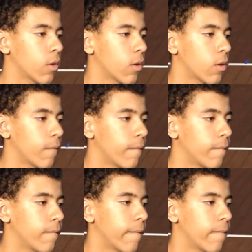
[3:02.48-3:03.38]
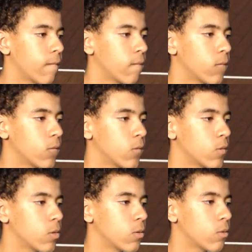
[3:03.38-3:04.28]

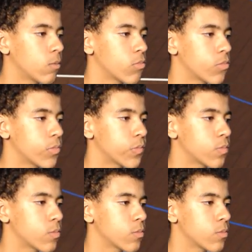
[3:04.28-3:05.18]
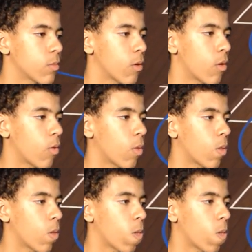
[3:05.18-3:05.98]
Nothing is said.